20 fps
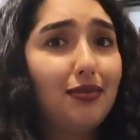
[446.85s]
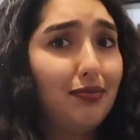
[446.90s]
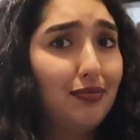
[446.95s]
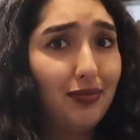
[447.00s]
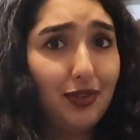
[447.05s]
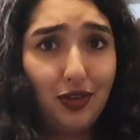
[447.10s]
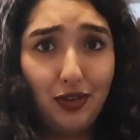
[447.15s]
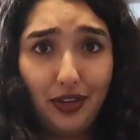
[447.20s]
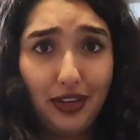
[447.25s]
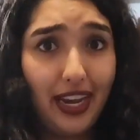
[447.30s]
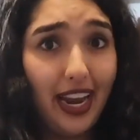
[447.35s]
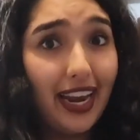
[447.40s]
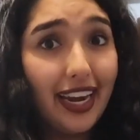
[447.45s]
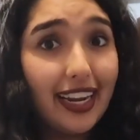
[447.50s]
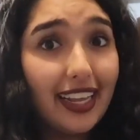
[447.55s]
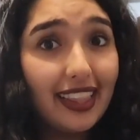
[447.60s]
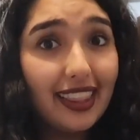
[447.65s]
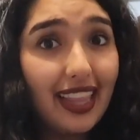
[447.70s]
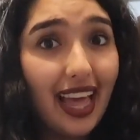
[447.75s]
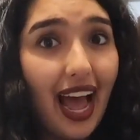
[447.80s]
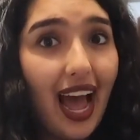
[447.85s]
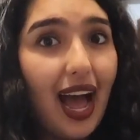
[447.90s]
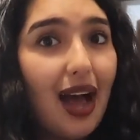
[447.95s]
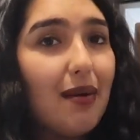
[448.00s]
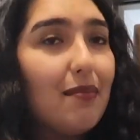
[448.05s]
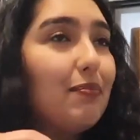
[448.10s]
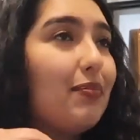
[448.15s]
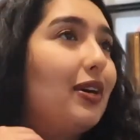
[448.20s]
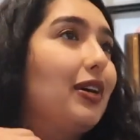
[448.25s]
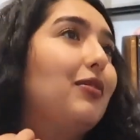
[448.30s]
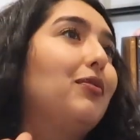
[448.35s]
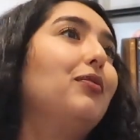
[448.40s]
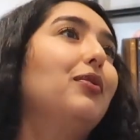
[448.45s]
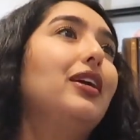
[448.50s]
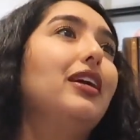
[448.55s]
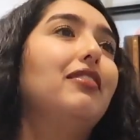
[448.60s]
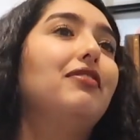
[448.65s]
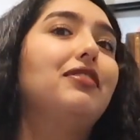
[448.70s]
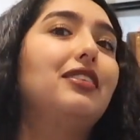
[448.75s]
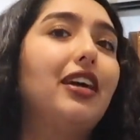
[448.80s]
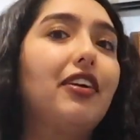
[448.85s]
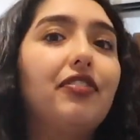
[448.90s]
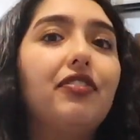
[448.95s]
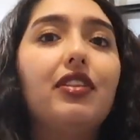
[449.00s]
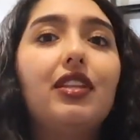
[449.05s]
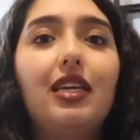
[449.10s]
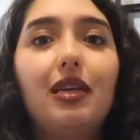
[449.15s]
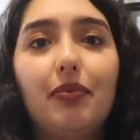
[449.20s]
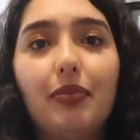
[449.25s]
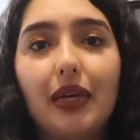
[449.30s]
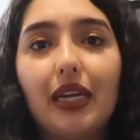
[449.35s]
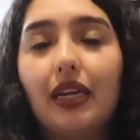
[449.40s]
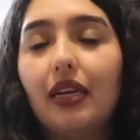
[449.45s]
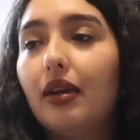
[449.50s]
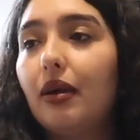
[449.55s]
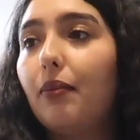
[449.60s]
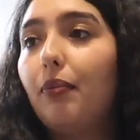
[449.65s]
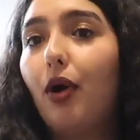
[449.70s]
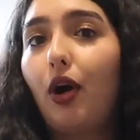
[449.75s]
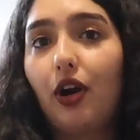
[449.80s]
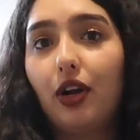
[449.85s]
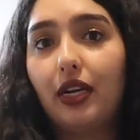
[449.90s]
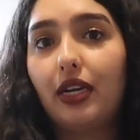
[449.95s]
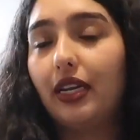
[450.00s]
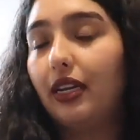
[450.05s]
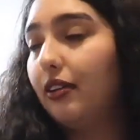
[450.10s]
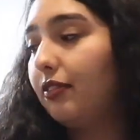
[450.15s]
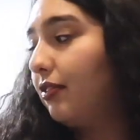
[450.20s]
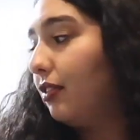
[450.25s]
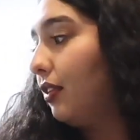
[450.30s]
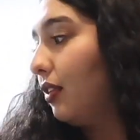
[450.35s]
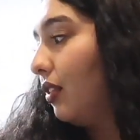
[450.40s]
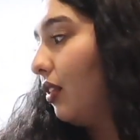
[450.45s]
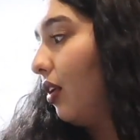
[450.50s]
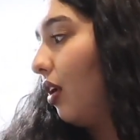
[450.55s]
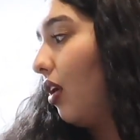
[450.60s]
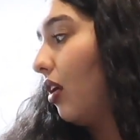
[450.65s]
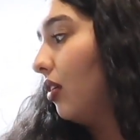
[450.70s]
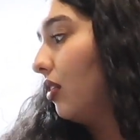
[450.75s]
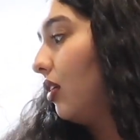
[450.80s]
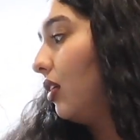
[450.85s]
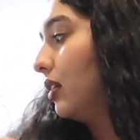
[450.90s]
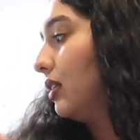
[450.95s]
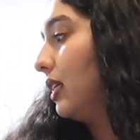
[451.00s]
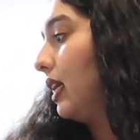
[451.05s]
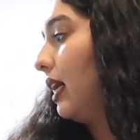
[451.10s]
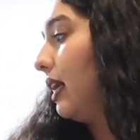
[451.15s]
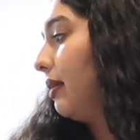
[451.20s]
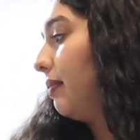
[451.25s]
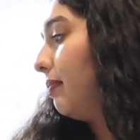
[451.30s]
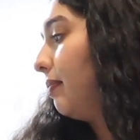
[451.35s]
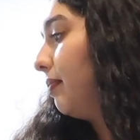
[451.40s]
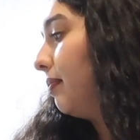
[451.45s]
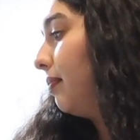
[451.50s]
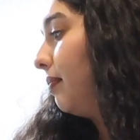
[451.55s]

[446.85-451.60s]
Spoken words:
created that, but we have definitely been partying for a long, long time.